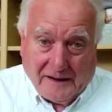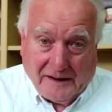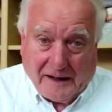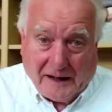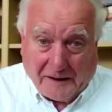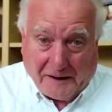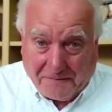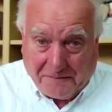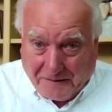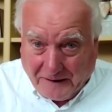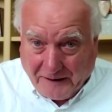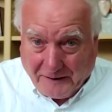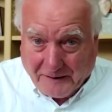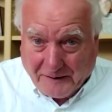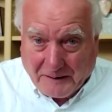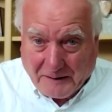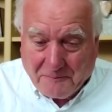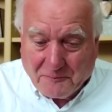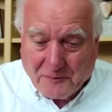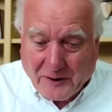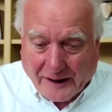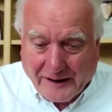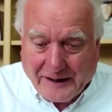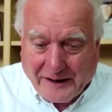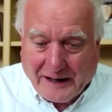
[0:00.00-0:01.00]
I fear I'm
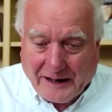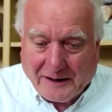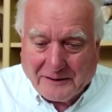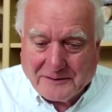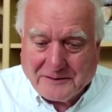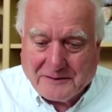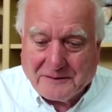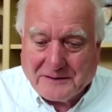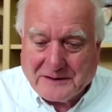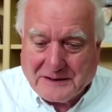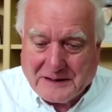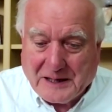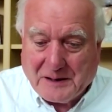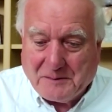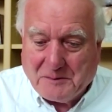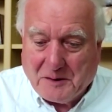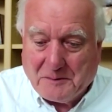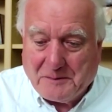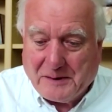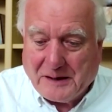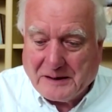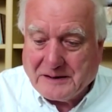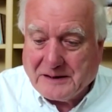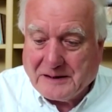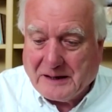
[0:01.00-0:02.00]
running out of steam a
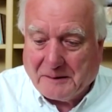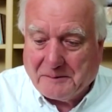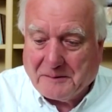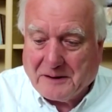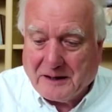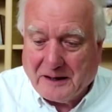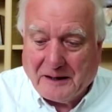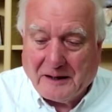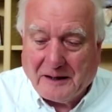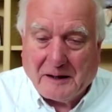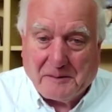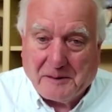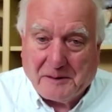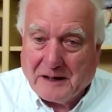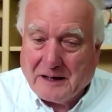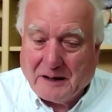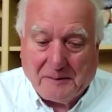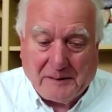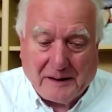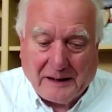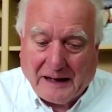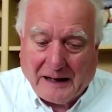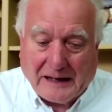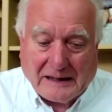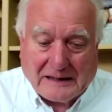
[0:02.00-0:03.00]
bit and I'm clearly
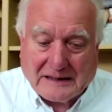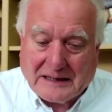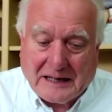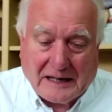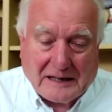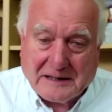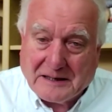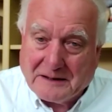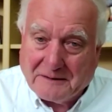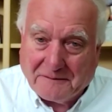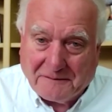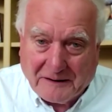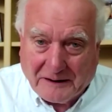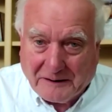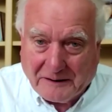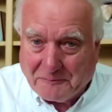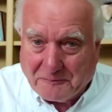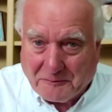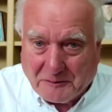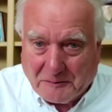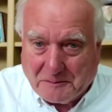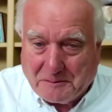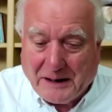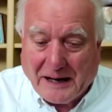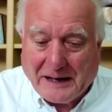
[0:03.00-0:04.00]
becoming excessively
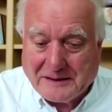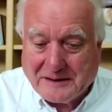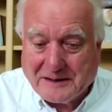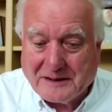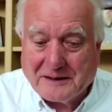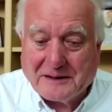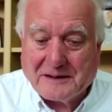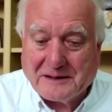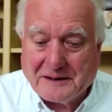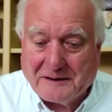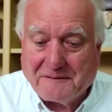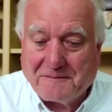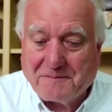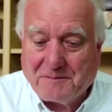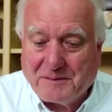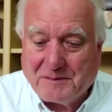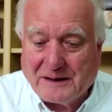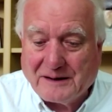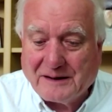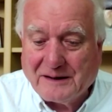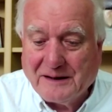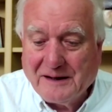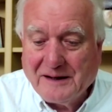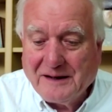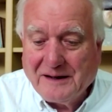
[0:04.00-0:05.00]
repetitive,
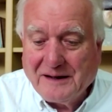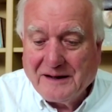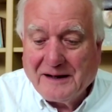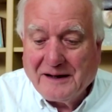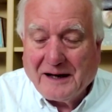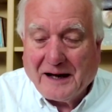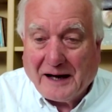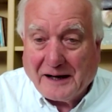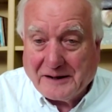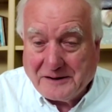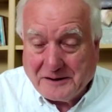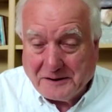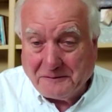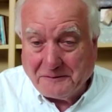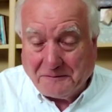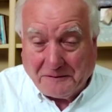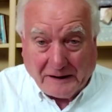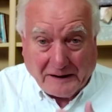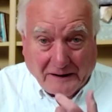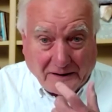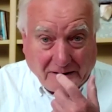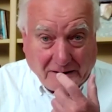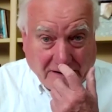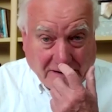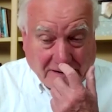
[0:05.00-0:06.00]
but I do
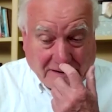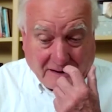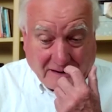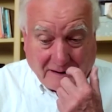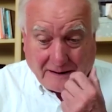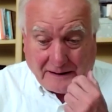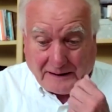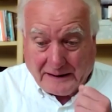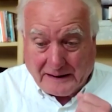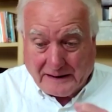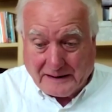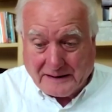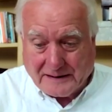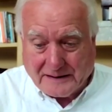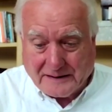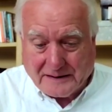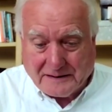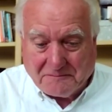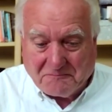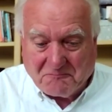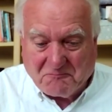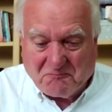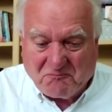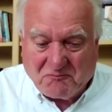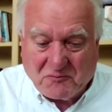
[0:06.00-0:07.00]
feel that at least
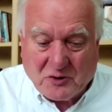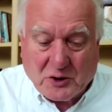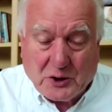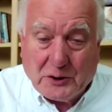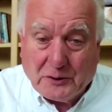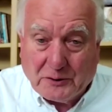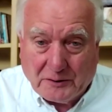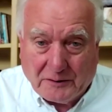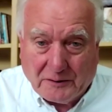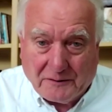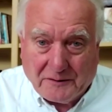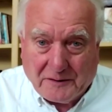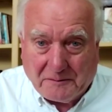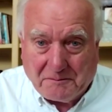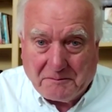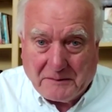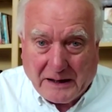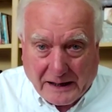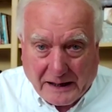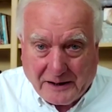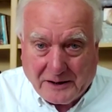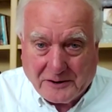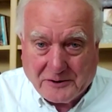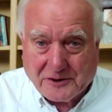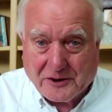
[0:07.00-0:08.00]
two of the
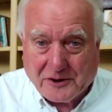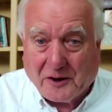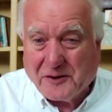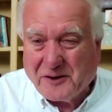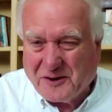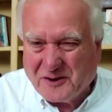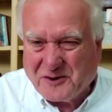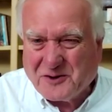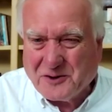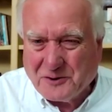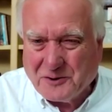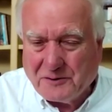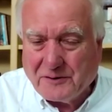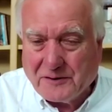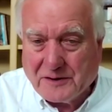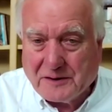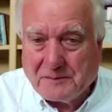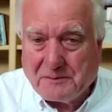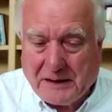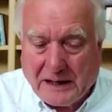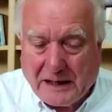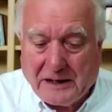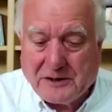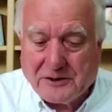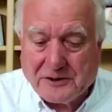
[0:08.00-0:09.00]

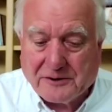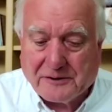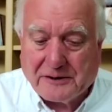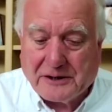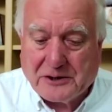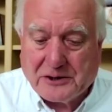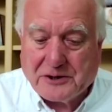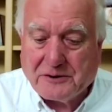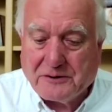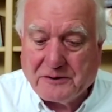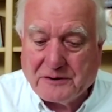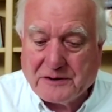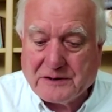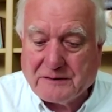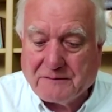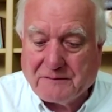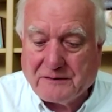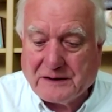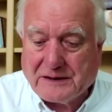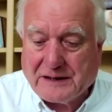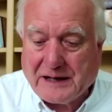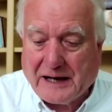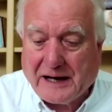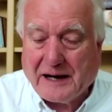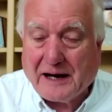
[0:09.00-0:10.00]
major issues of the
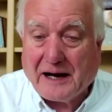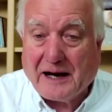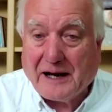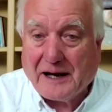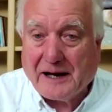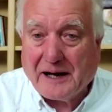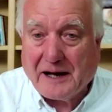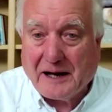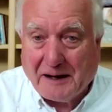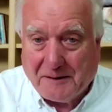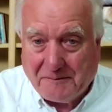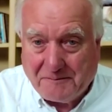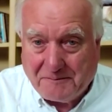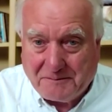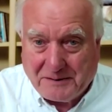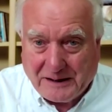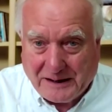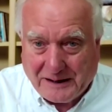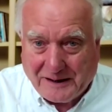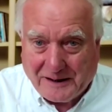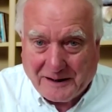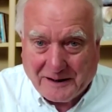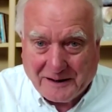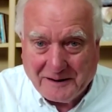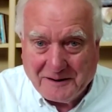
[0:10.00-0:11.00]
day, I am
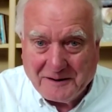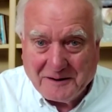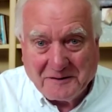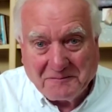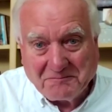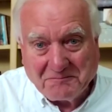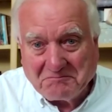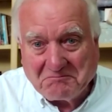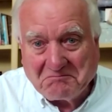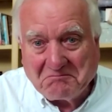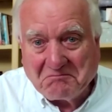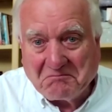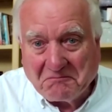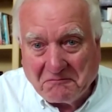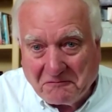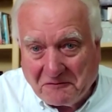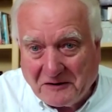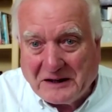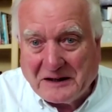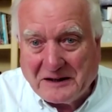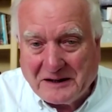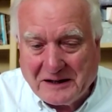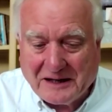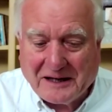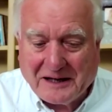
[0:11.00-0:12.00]
being
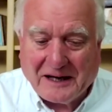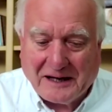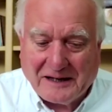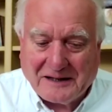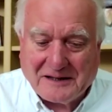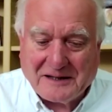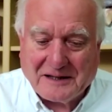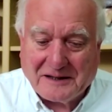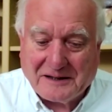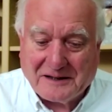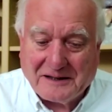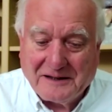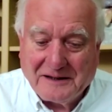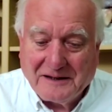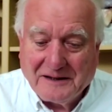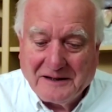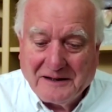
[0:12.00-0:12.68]
vindicated.